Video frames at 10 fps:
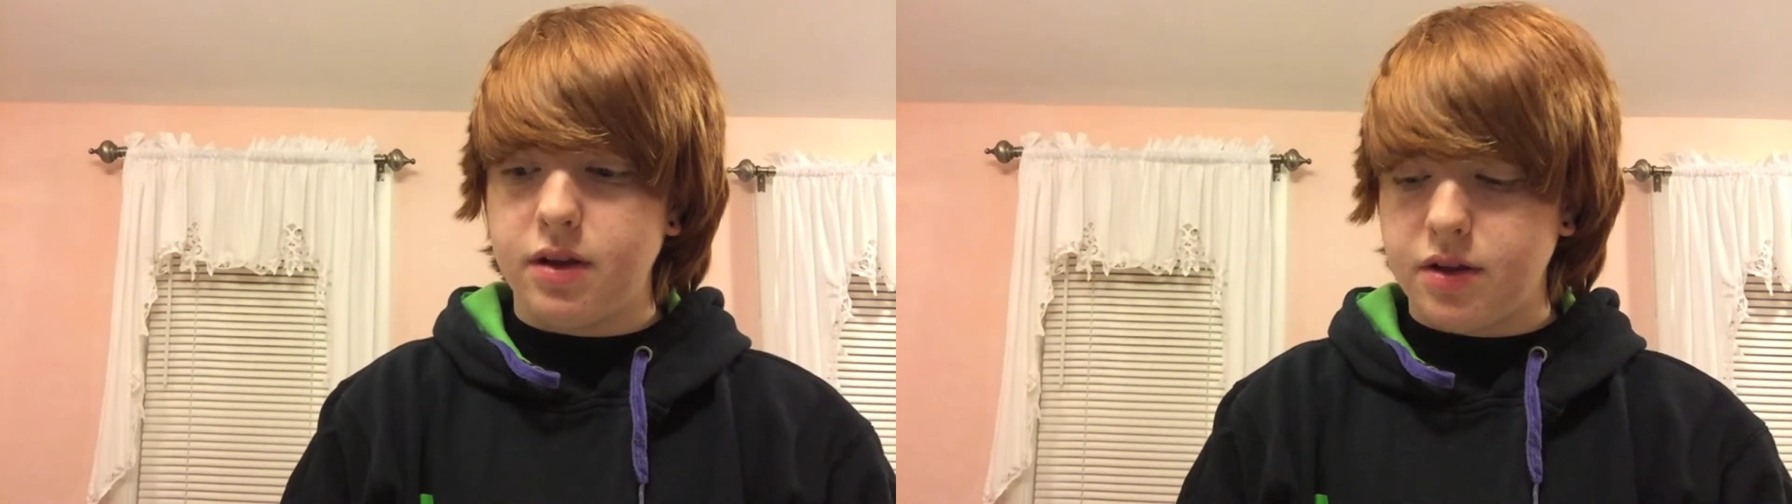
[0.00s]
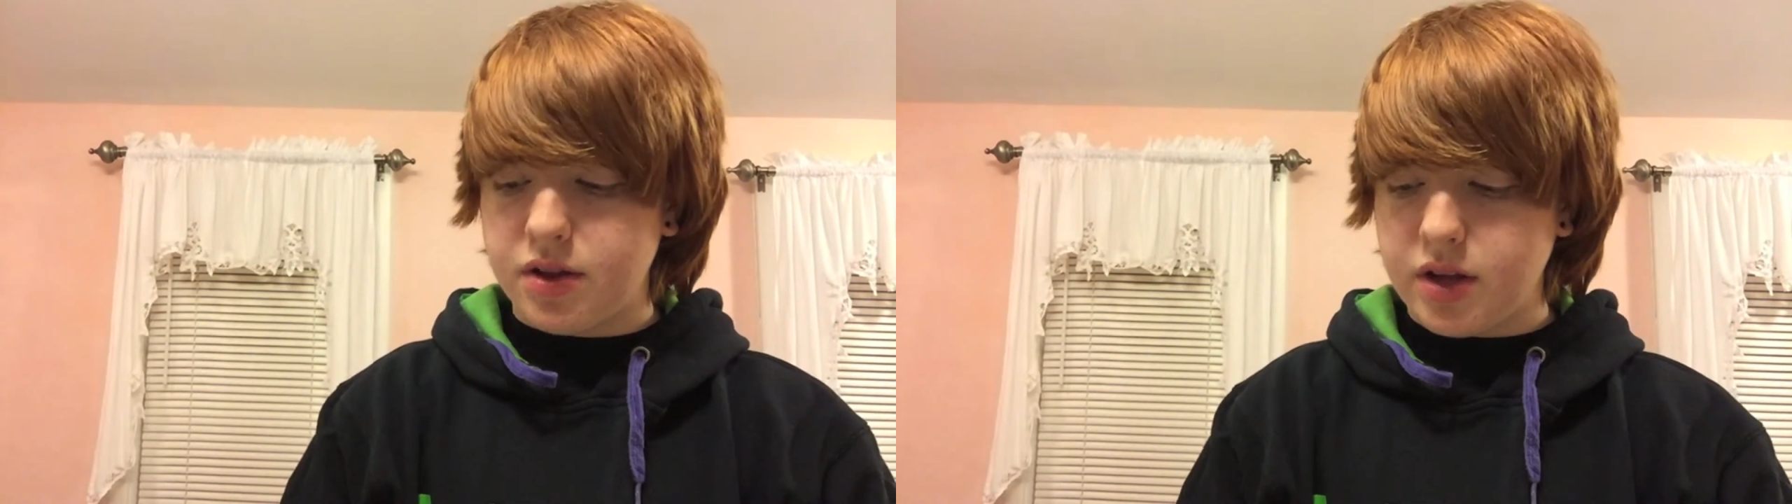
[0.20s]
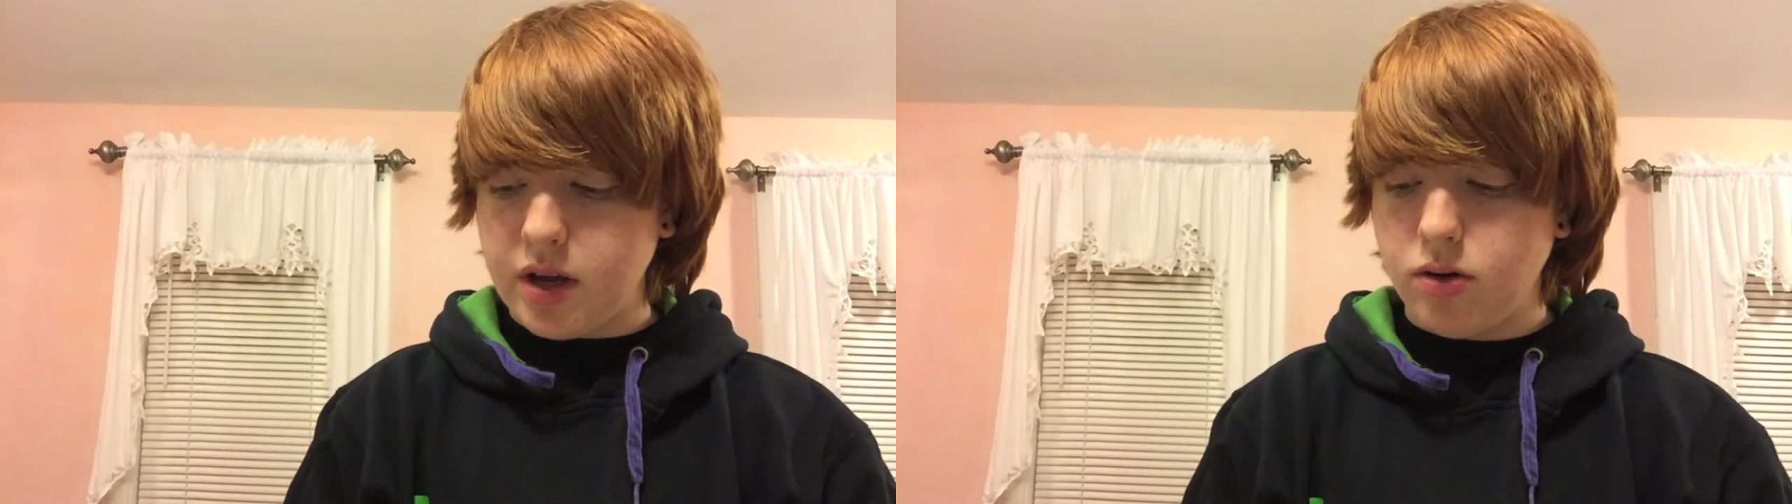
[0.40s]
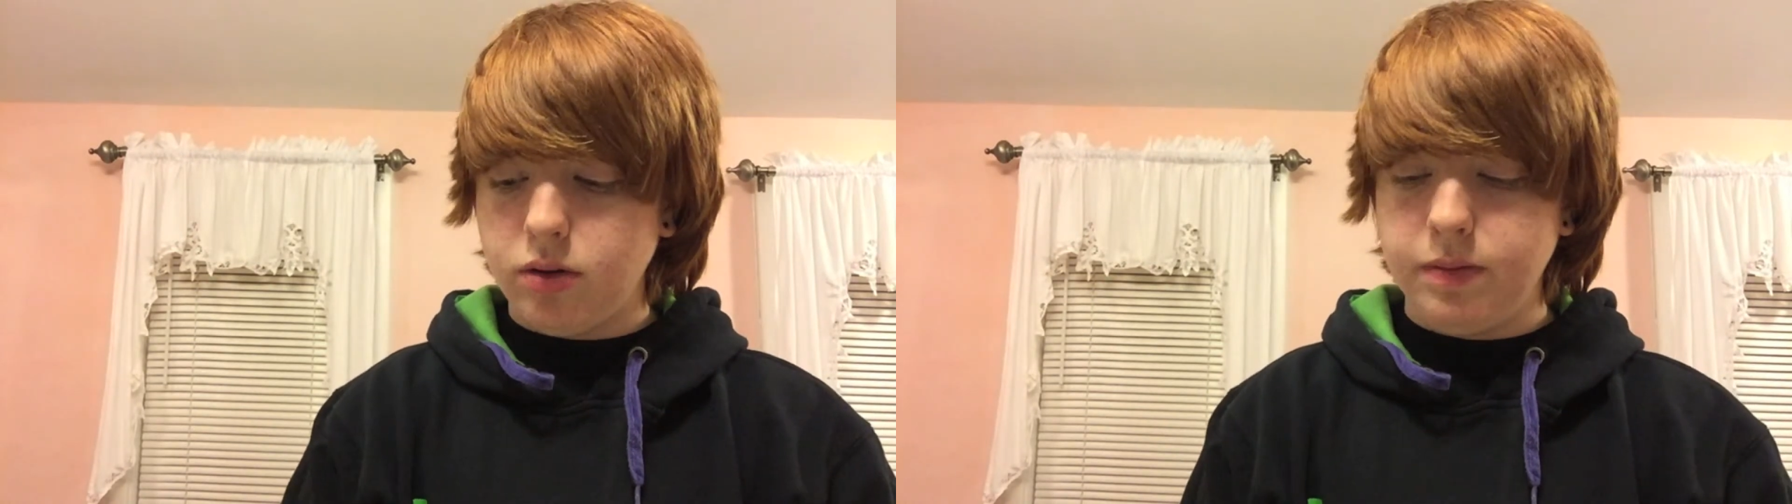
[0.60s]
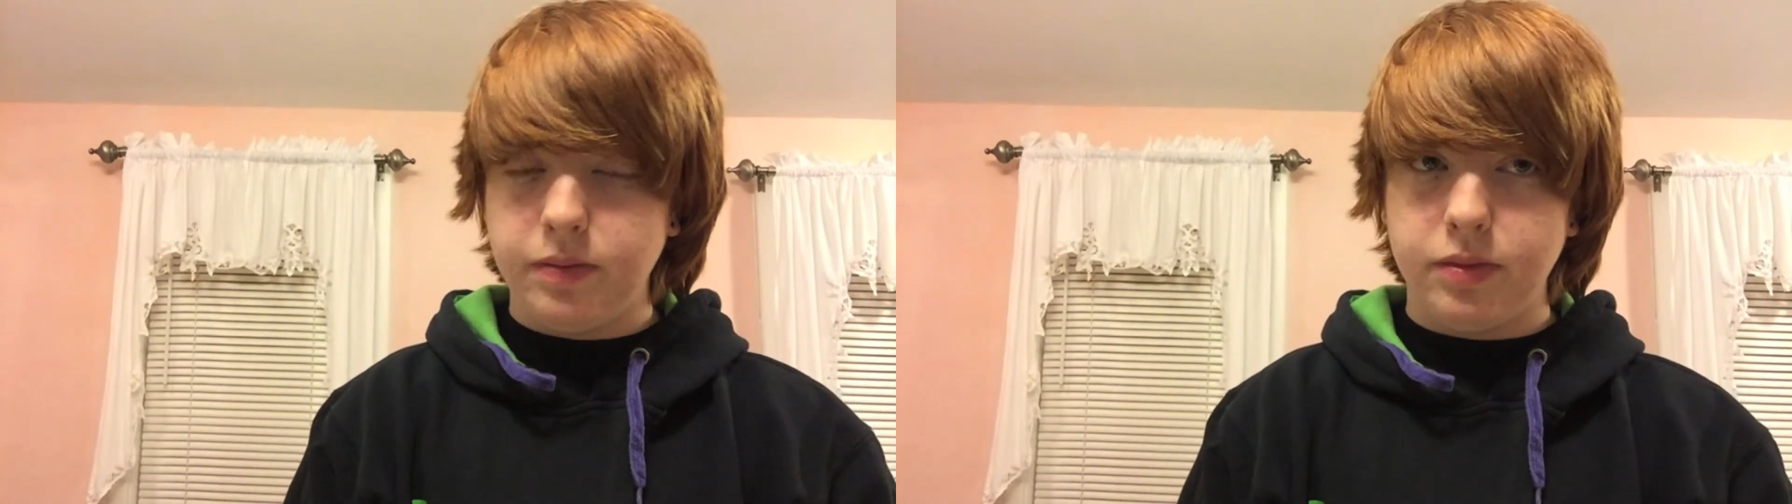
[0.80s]

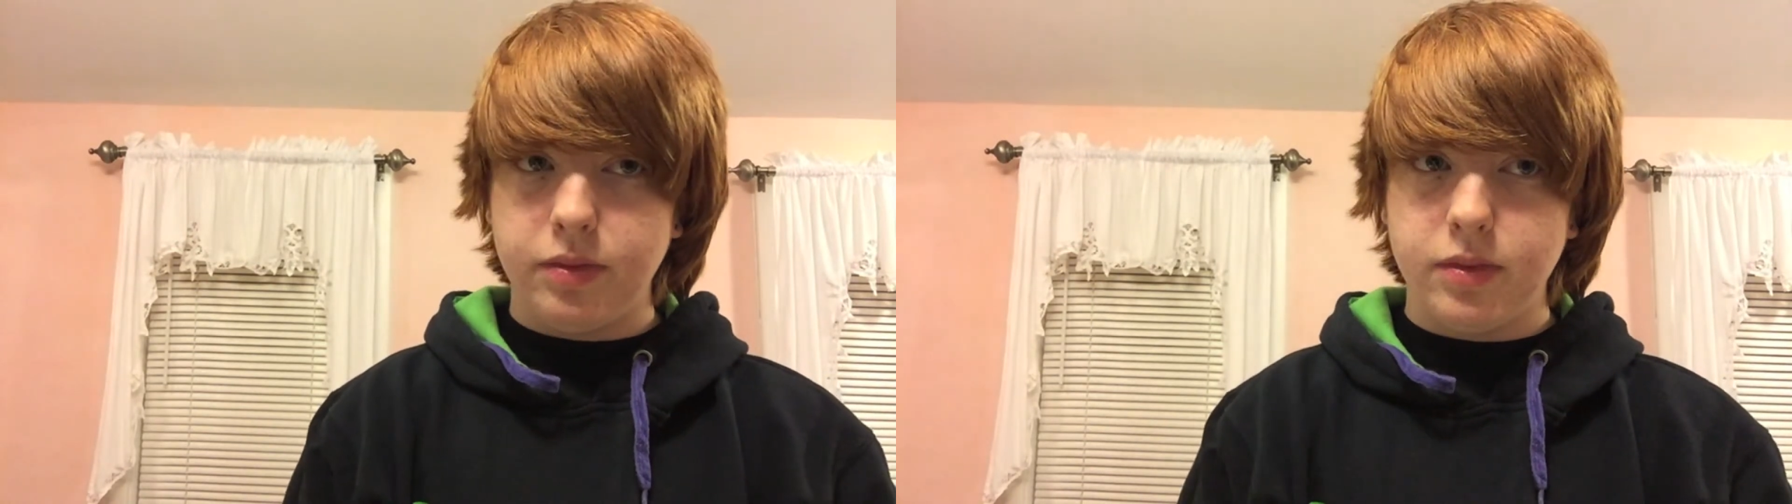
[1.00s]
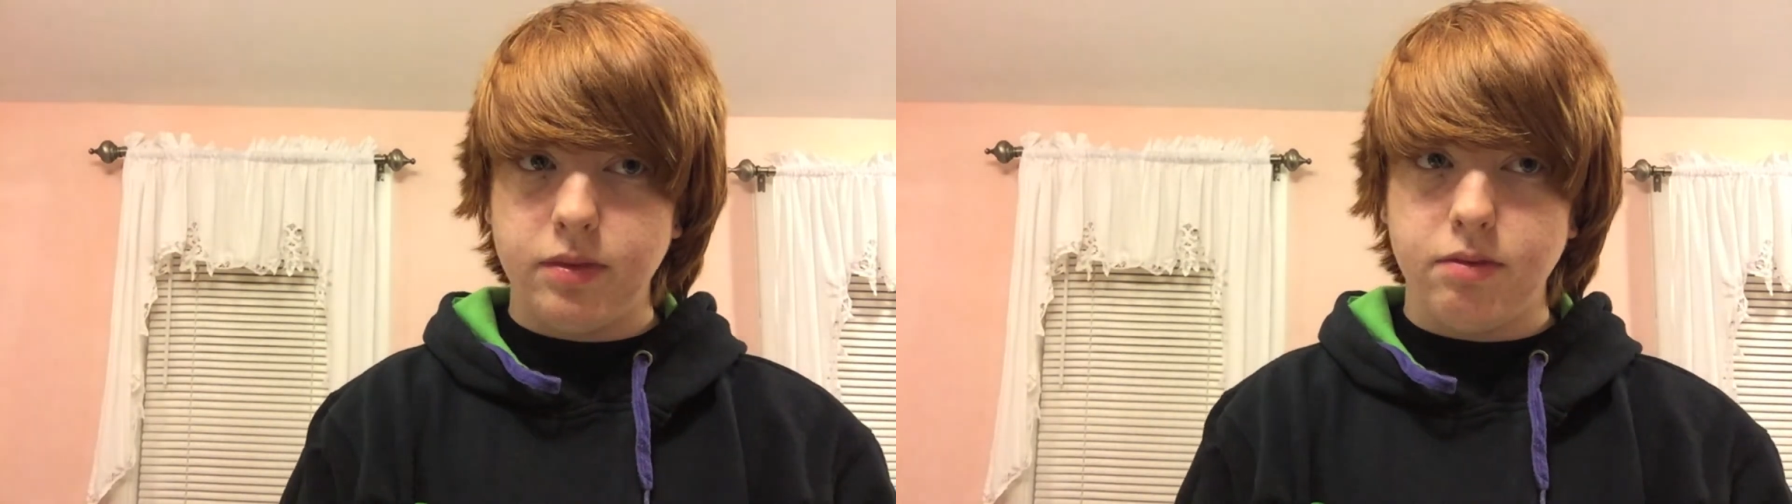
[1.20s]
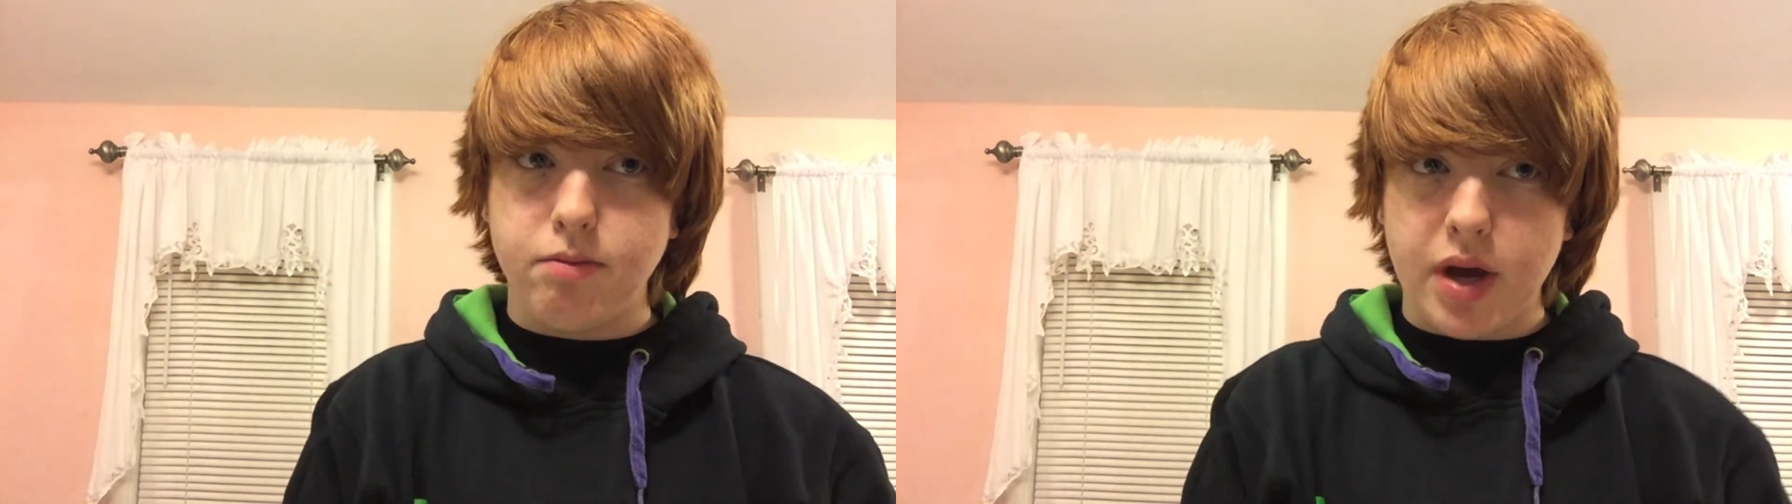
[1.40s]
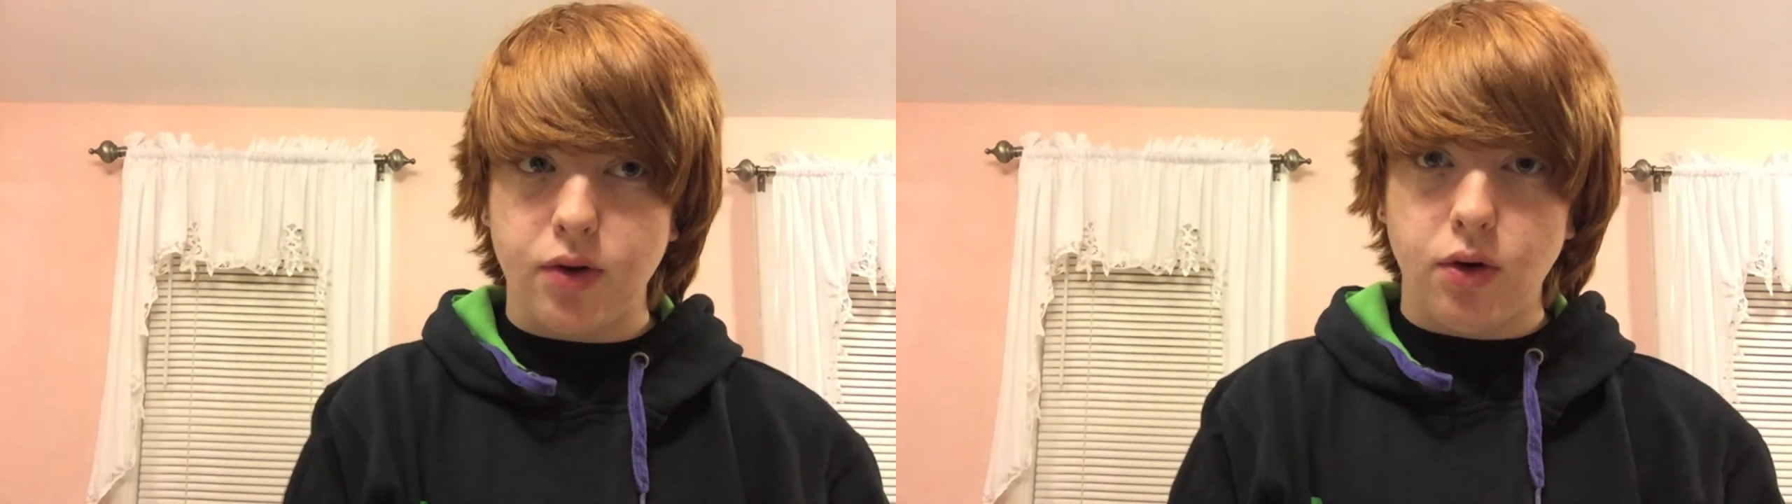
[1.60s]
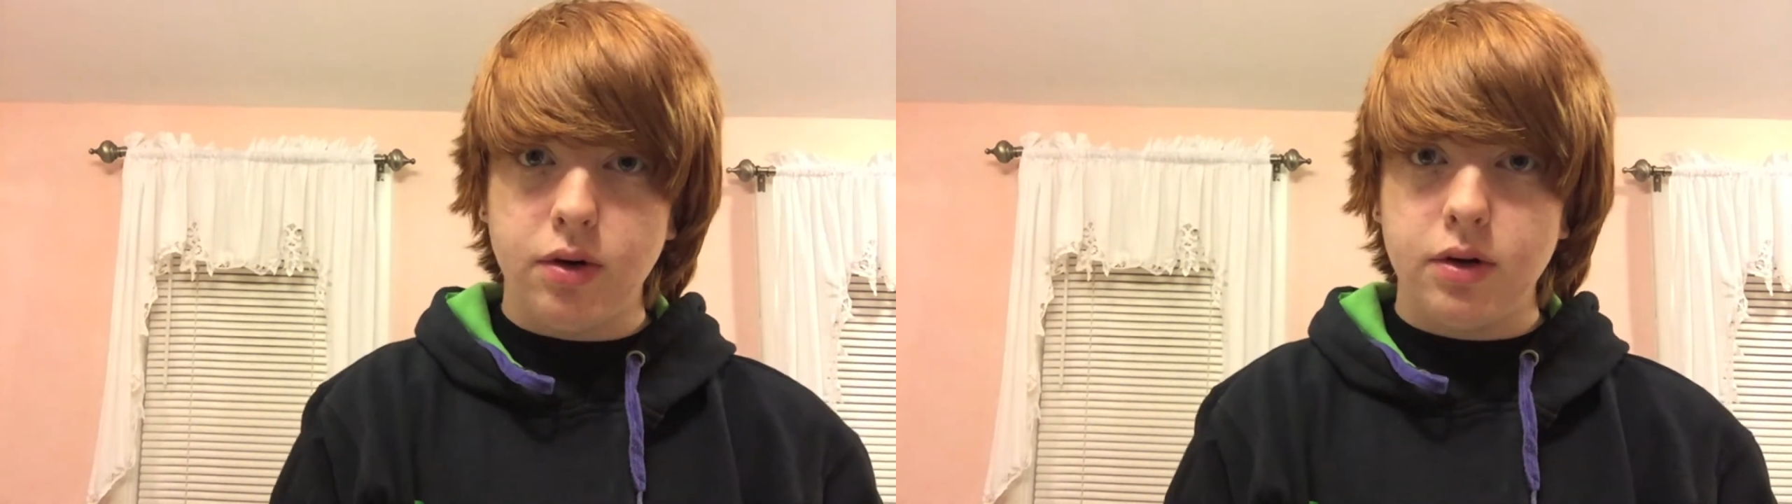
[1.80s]
steel,
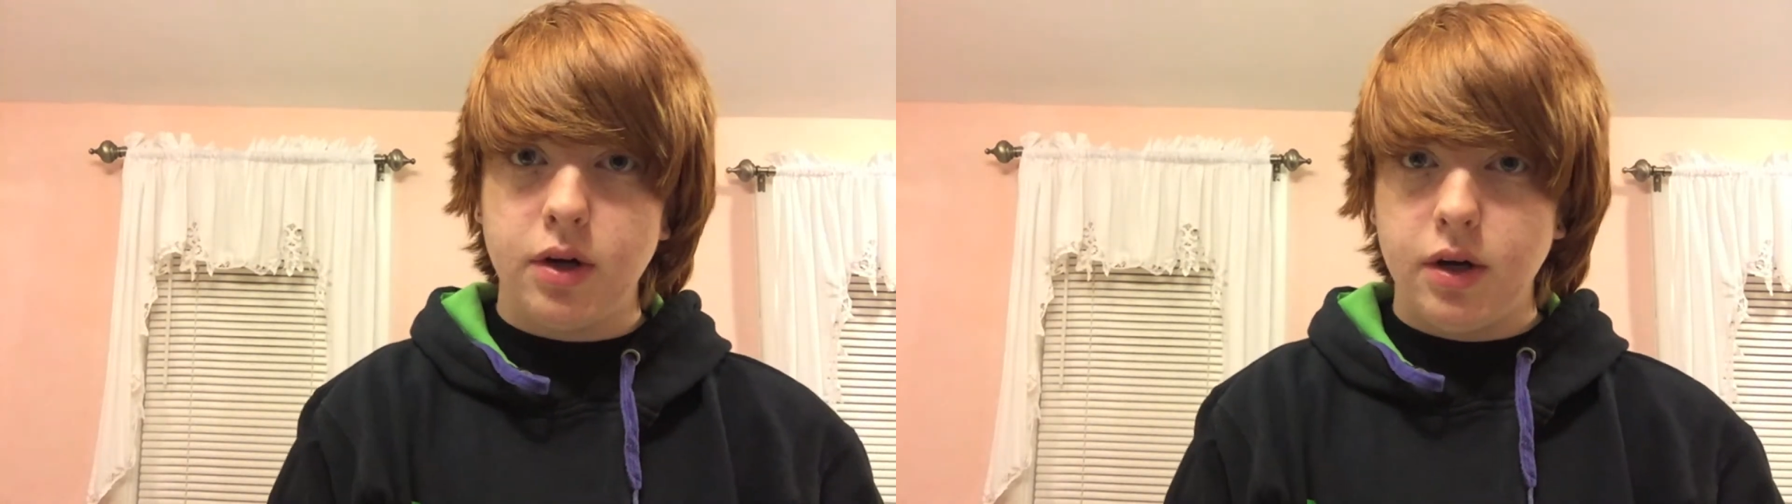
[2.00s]
metal